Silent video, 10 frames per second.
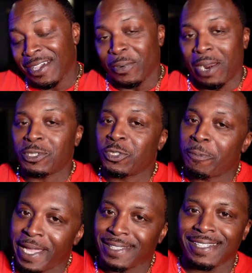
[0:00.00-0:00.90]
what I want you to
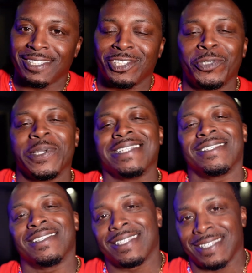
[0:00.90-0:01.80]
pay attention to is
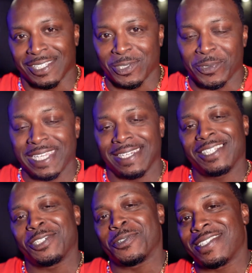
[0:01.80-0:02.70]
the sizzle. The
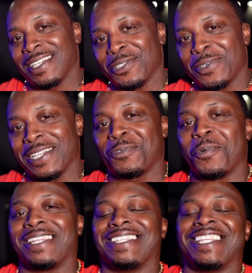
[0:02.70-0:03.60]
initial sizzle is
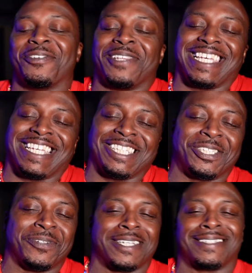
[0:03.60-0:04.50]
what literally gets
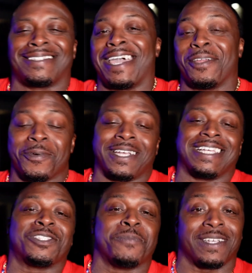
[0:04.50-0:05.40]
you excited, what
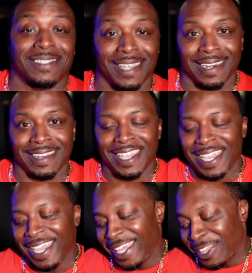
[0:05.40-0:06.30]
gets me excited.
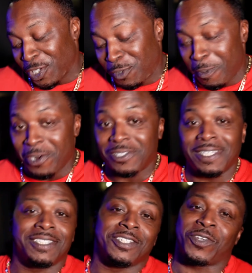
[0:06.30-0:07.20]
This burn
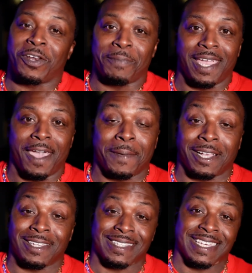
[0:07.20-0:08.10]
session is going to be epic
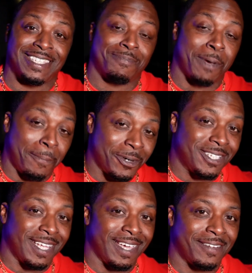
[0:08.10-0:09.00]
because this pepper
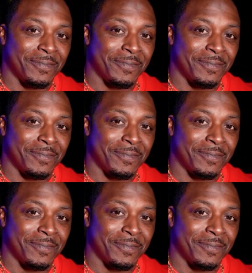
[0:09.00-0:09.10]
steak,